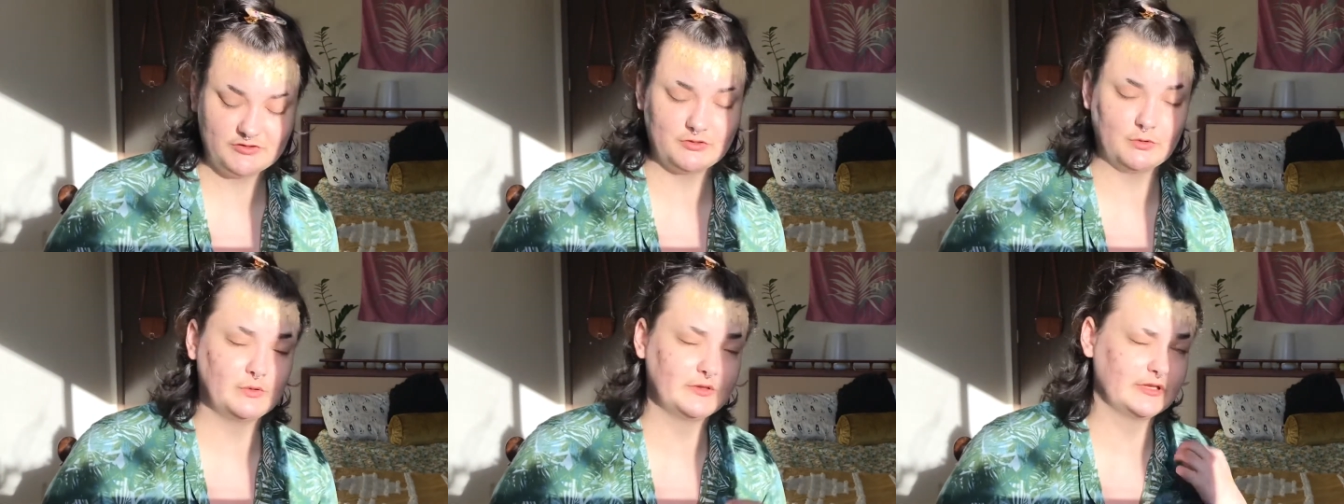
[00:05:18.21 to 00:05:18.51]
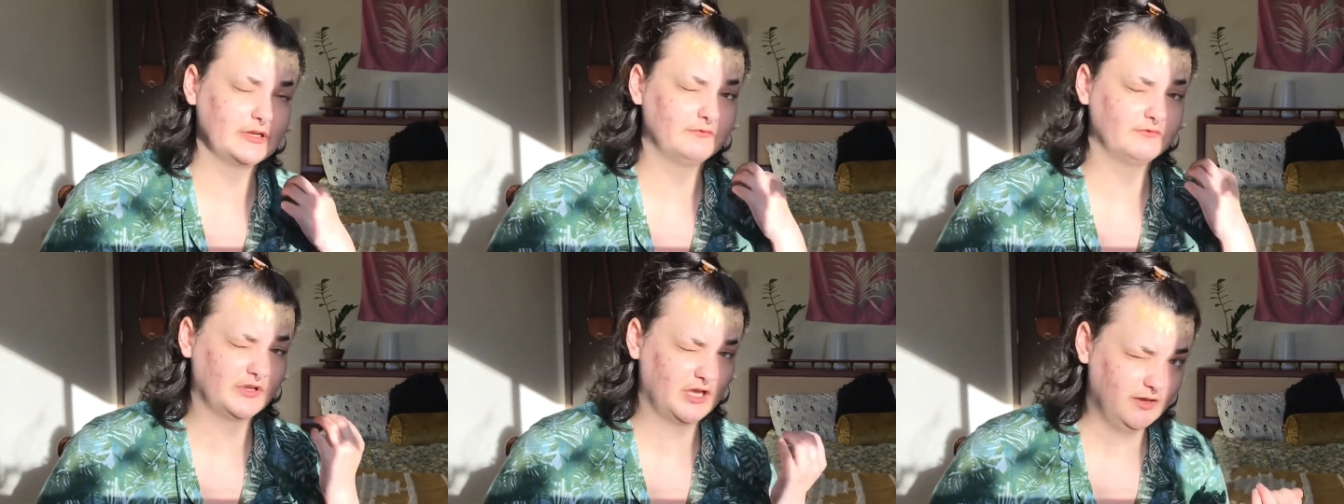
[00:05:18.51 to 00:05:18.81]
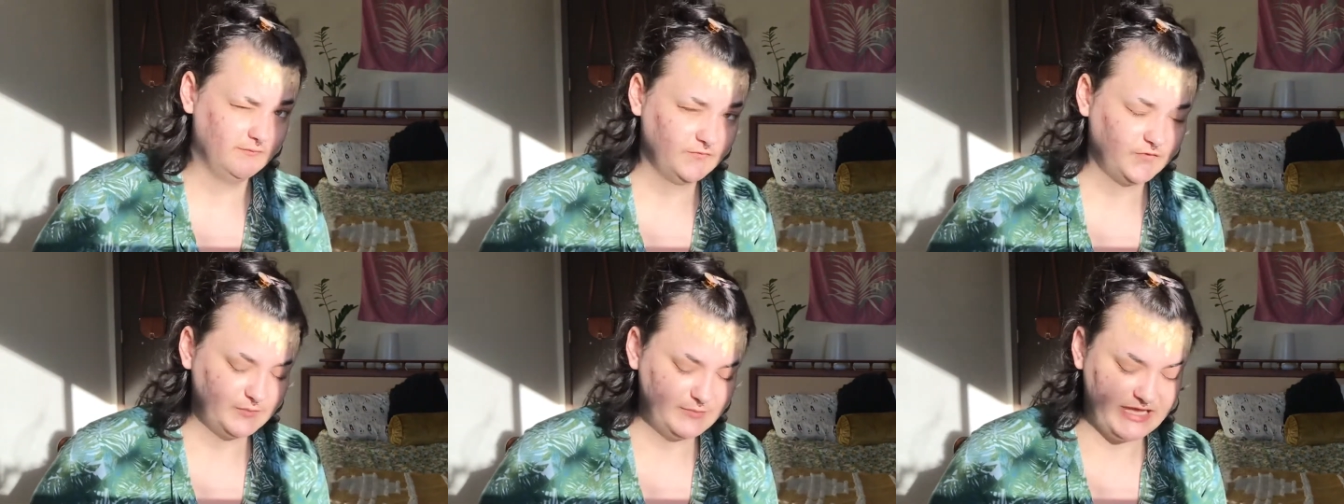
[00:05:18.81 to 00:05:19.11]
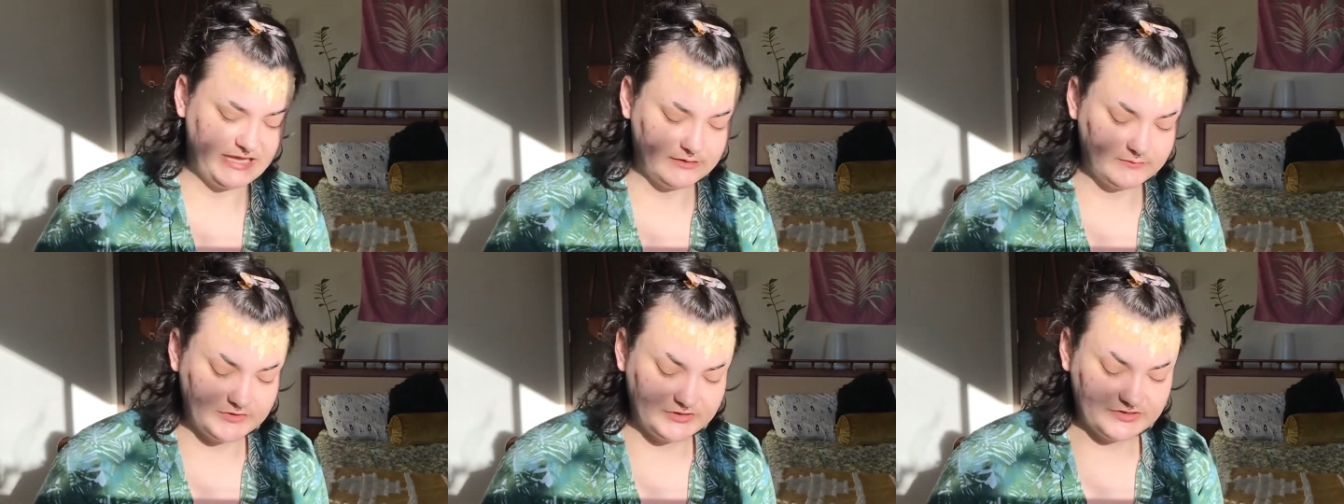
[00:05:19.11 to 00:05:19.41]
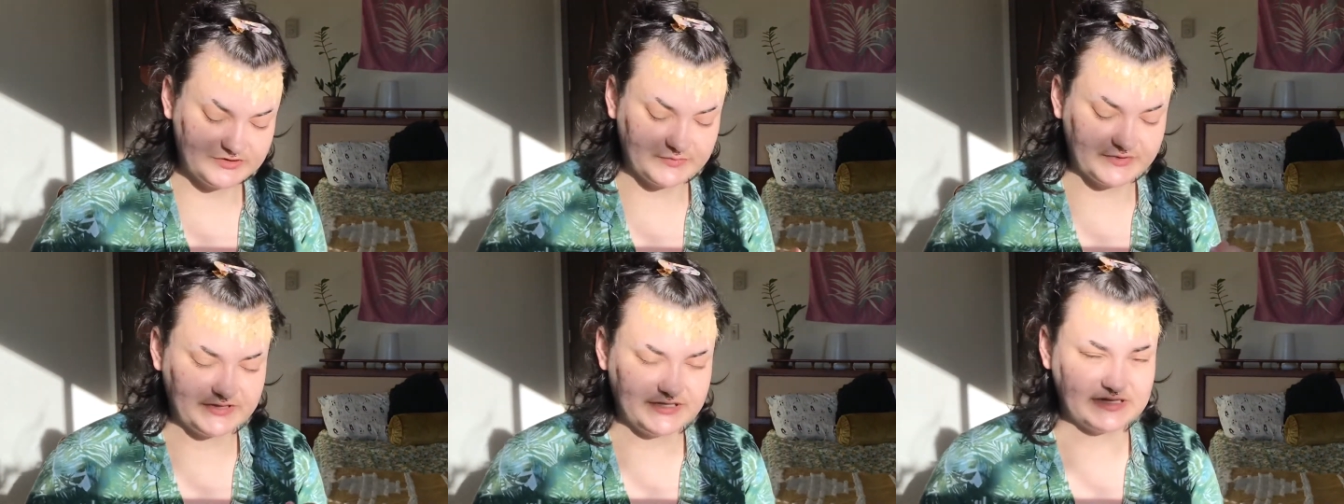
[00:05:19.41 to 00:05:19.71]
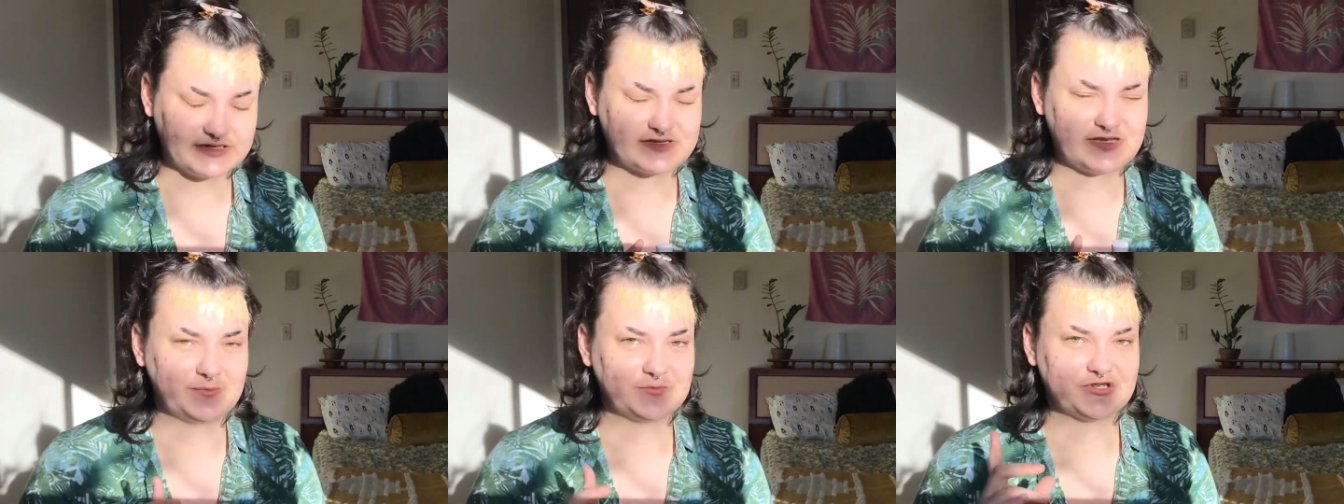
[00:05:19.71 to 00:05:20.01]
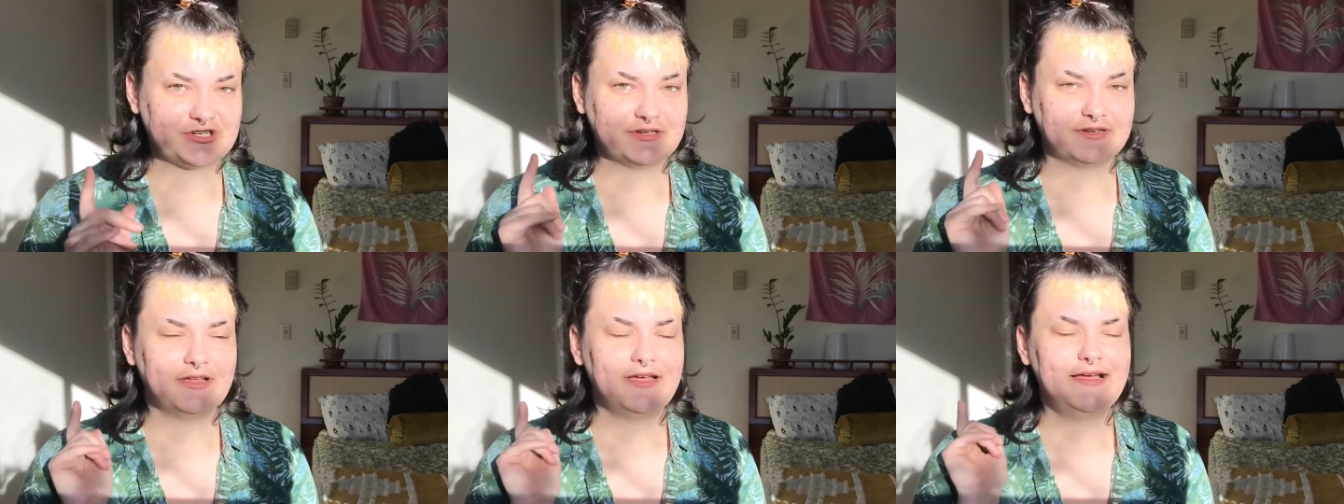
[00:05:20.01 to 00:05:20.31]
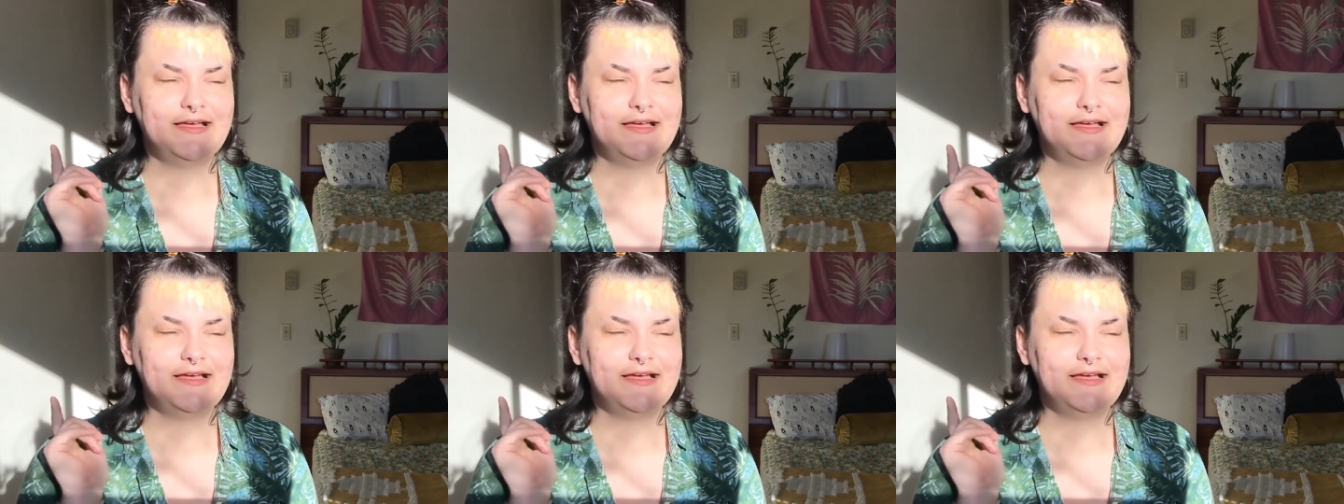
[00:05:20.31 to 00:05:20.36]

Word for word: or that have come from animals with the exception